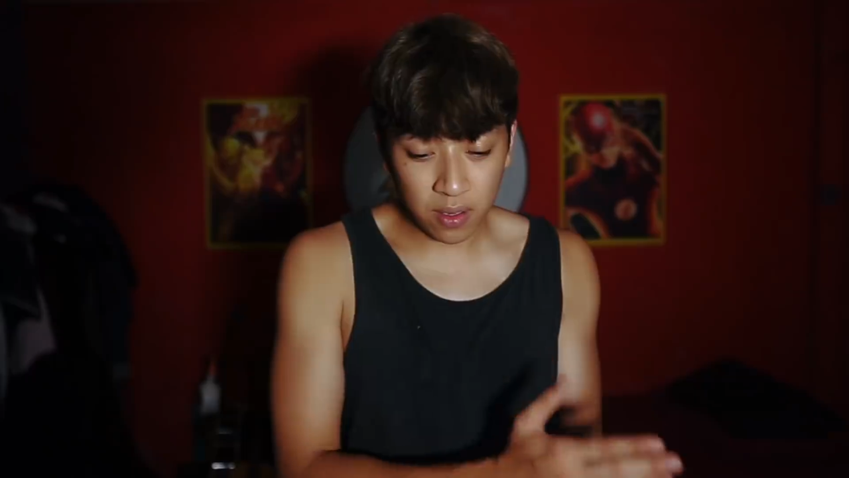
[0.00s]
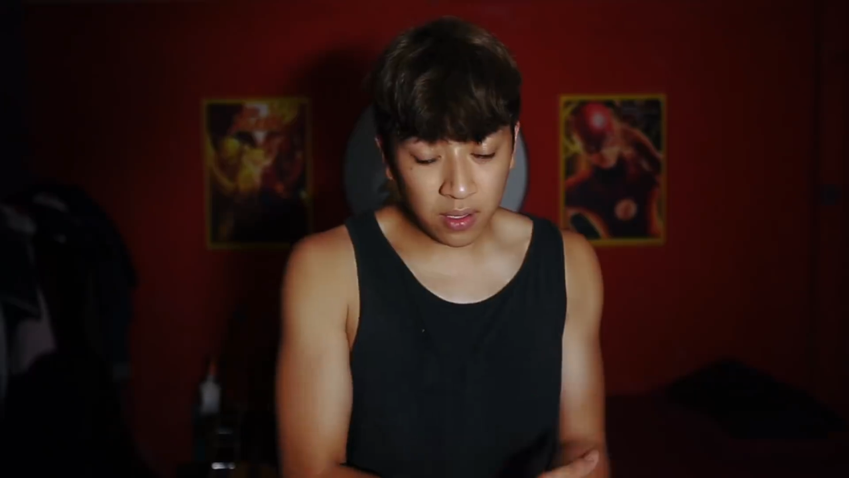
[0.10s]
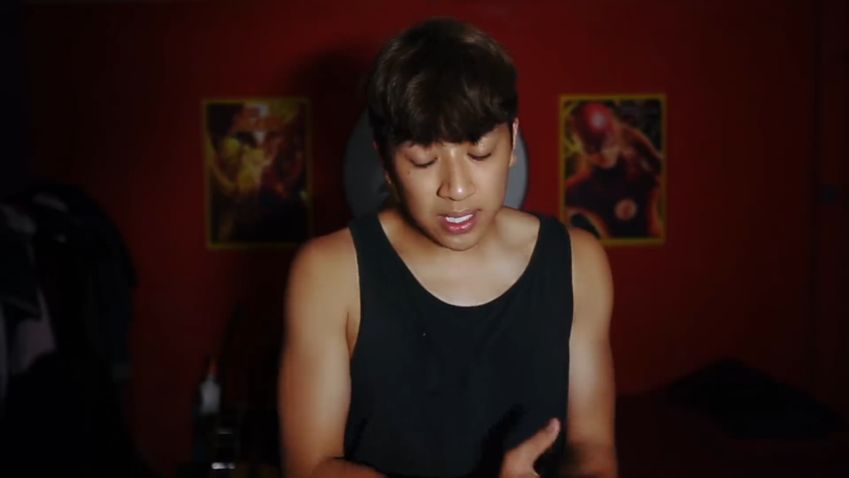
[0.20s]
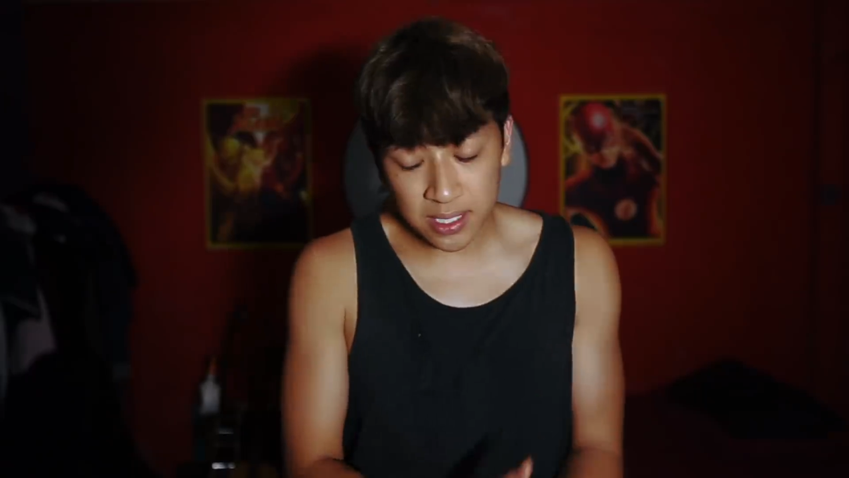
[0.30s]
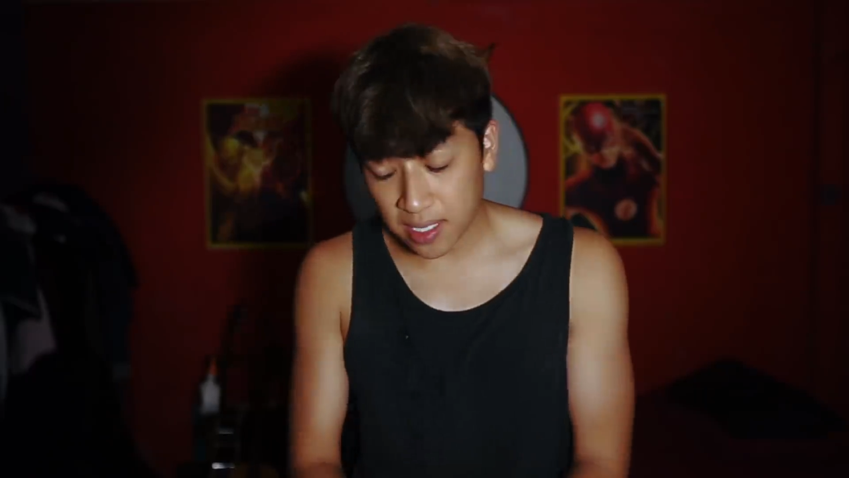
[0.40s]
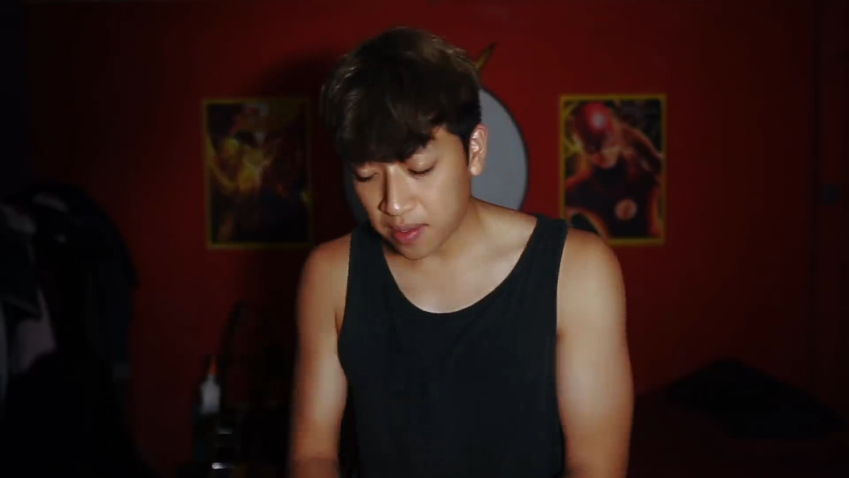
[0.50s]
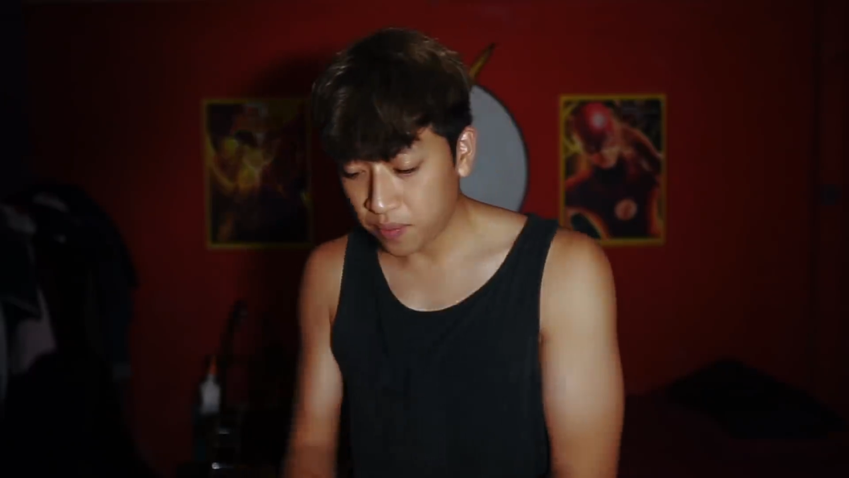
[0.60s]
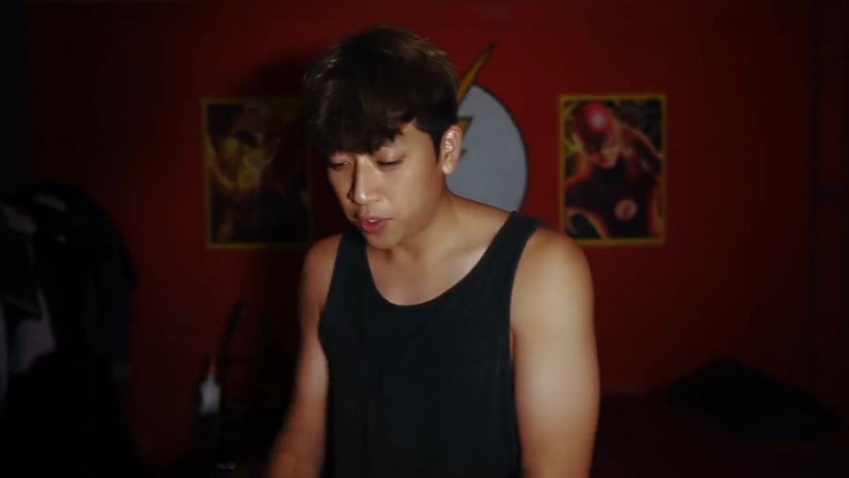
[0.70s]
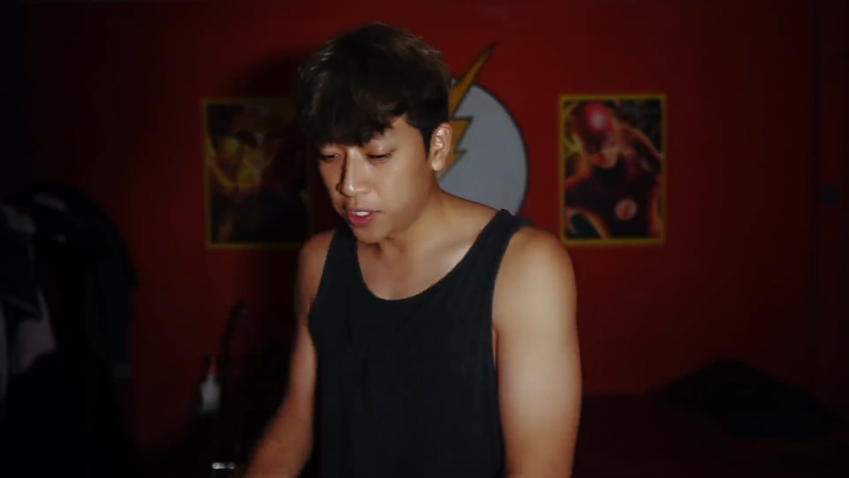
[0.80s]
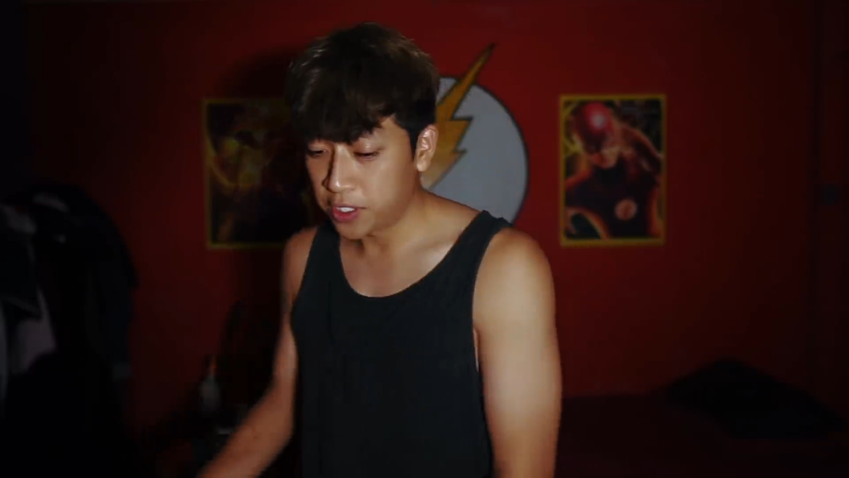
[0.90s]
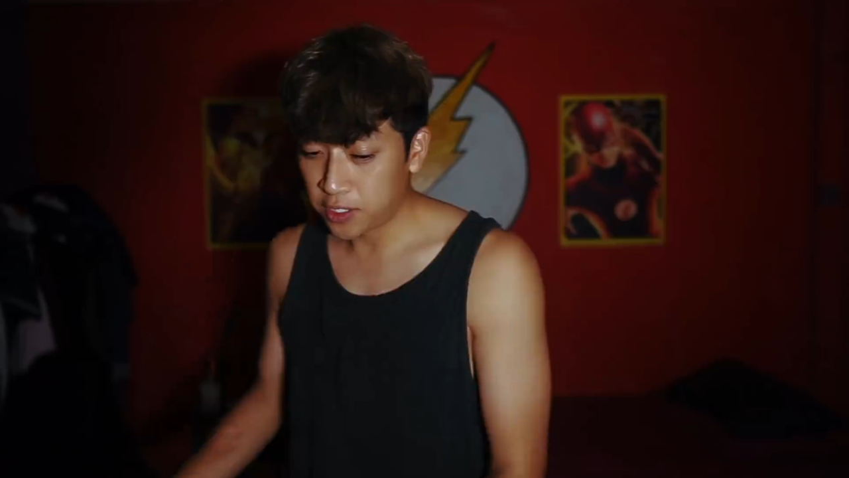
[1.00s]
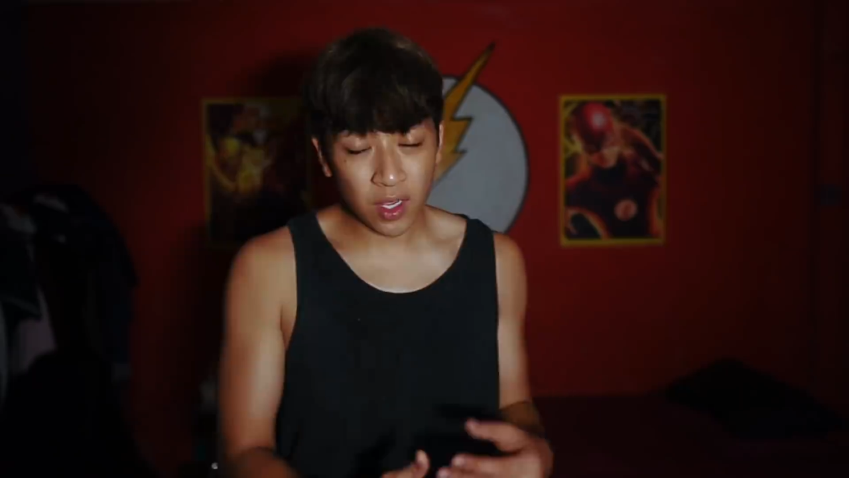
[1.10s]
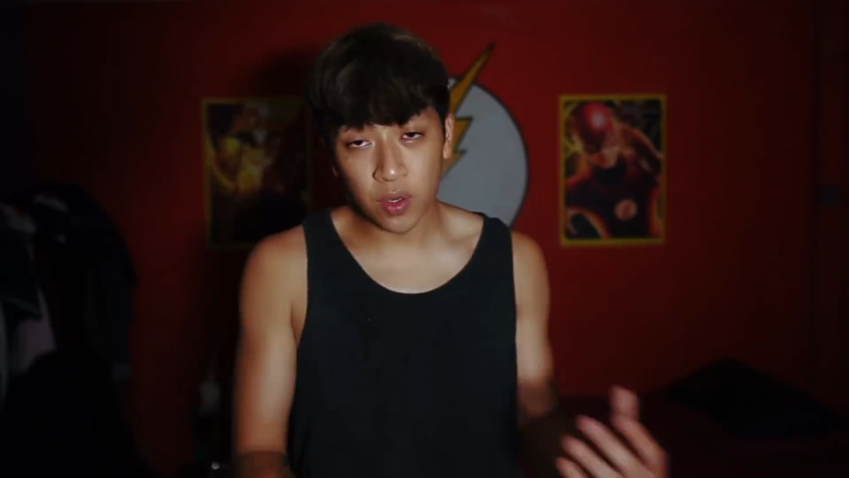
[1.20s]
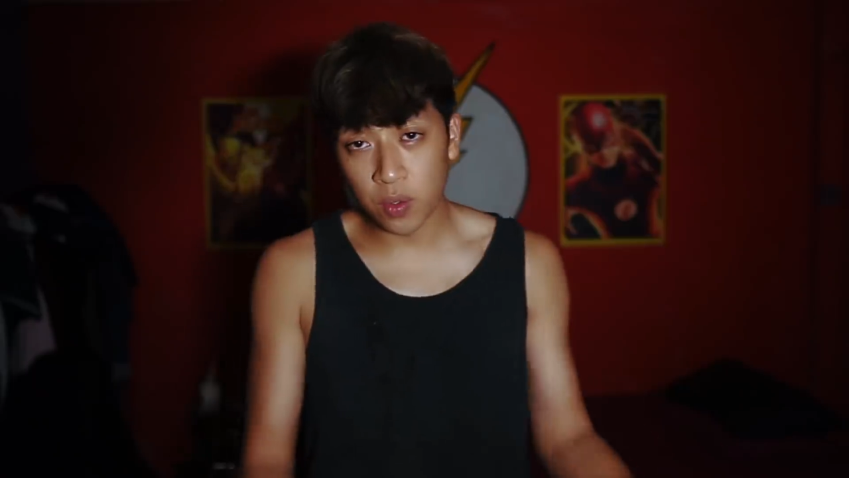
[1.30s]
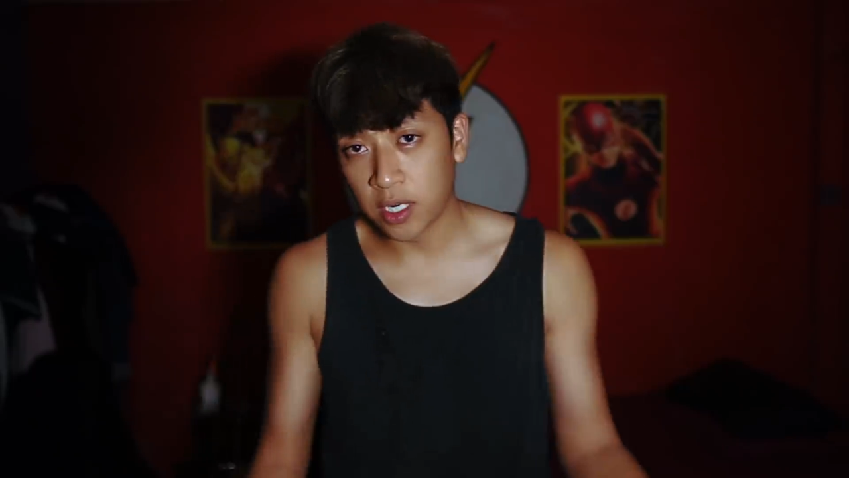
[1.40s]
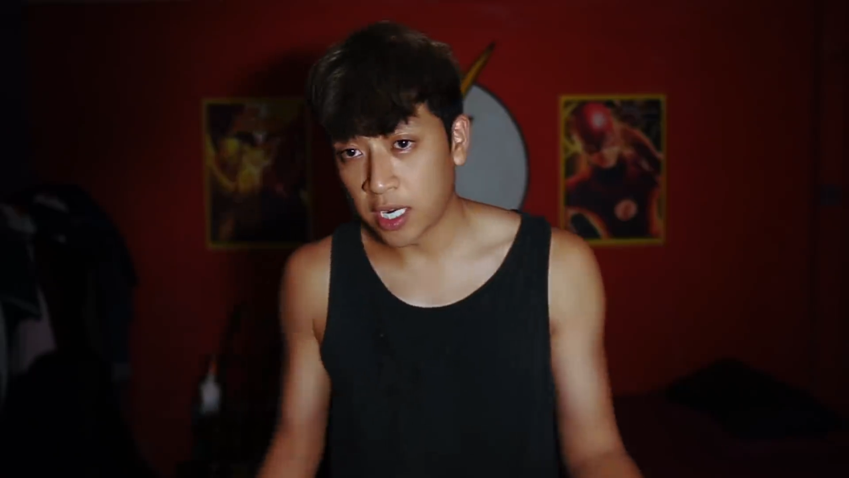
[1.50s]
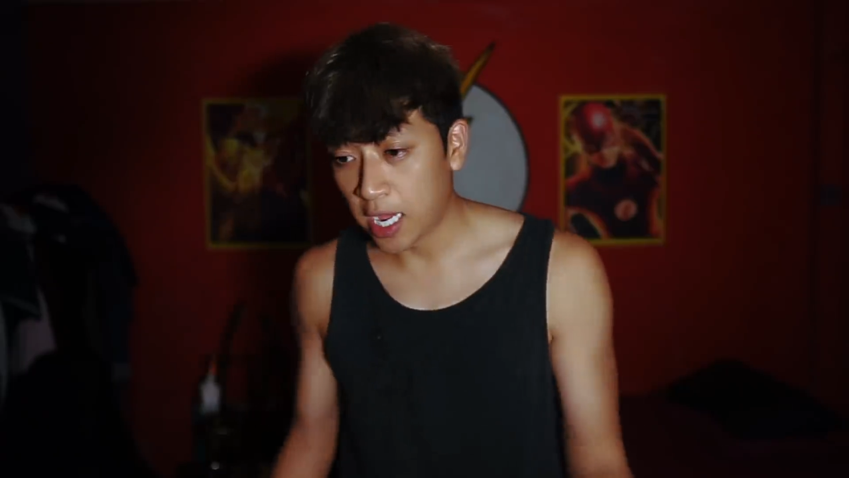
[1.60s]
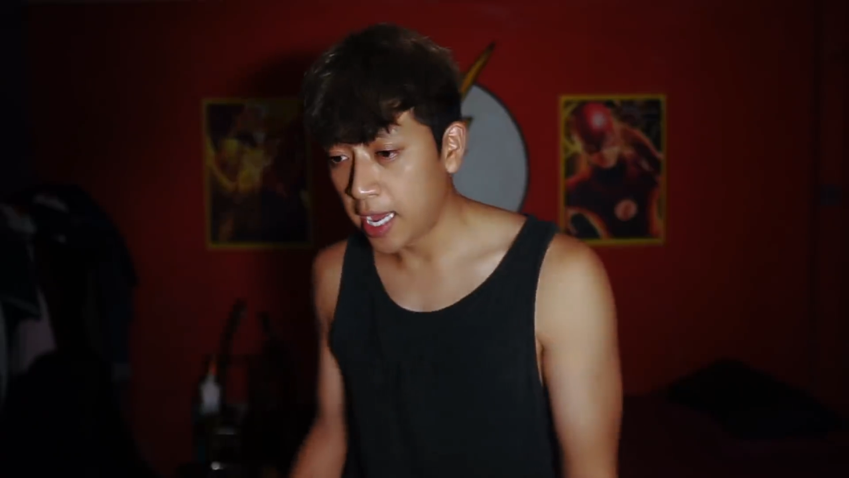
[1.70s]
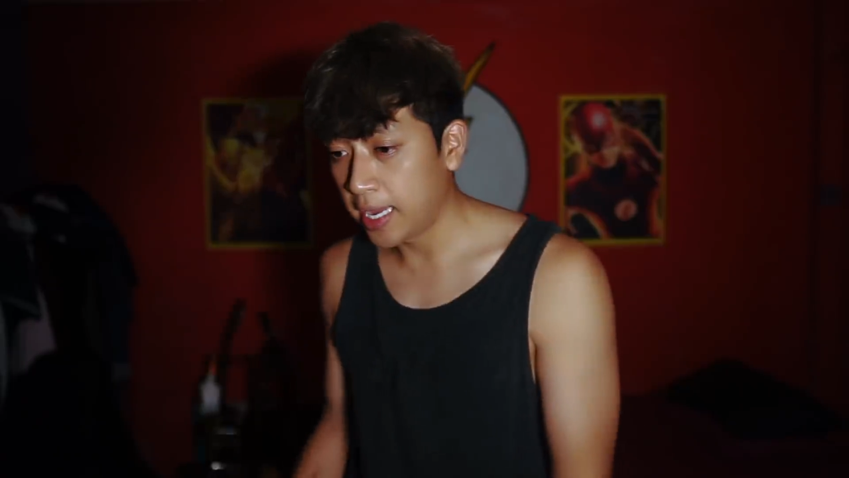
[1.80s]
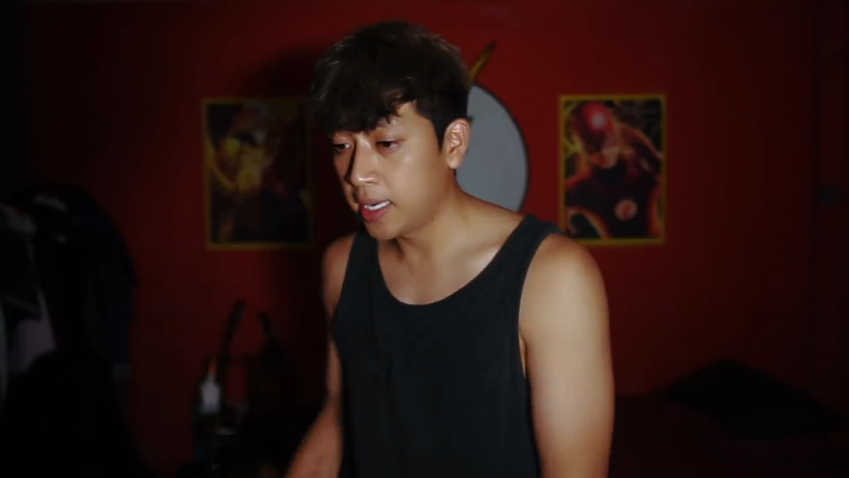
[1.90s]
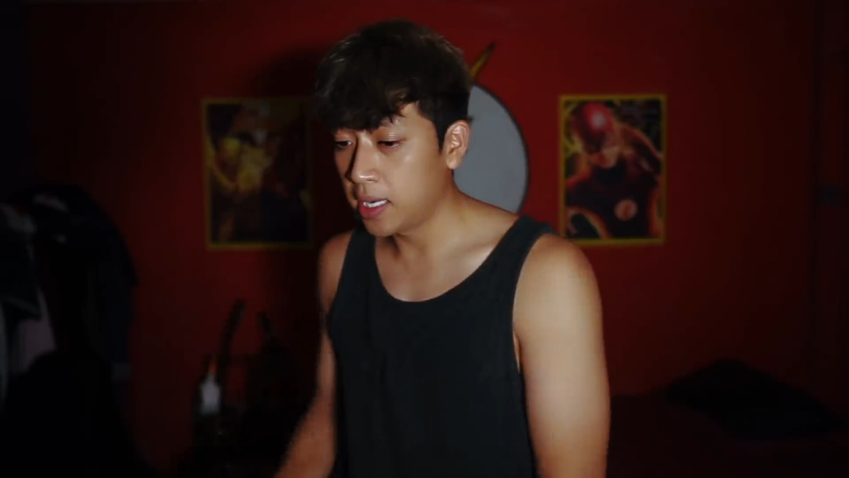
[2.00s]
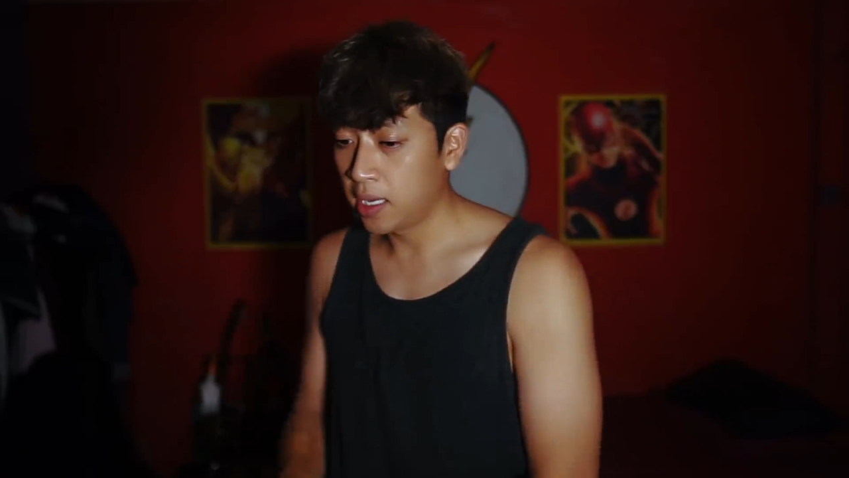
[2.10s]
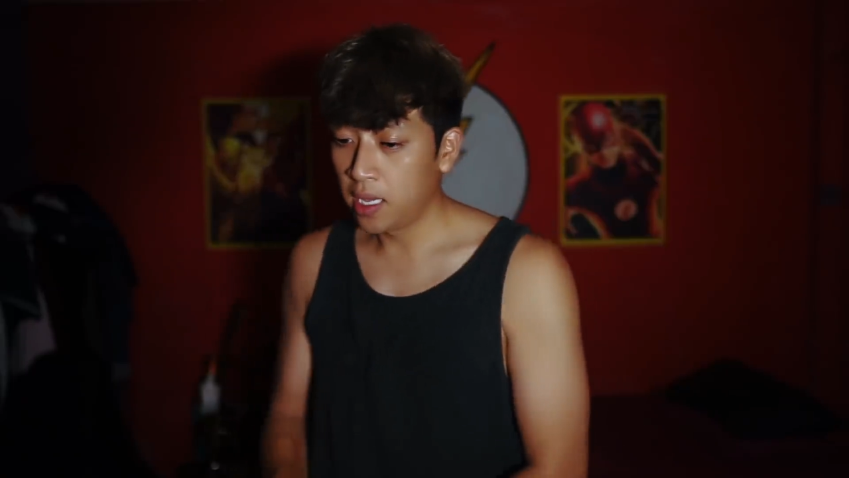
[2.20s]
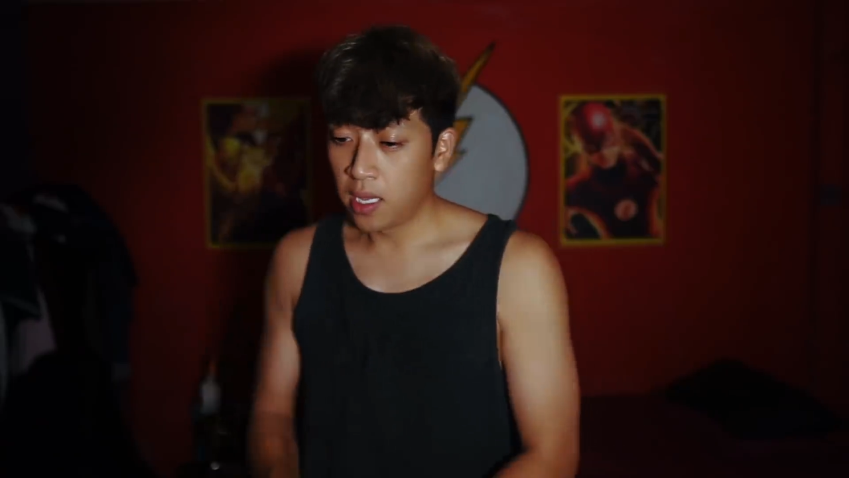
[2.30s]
All I did was go online,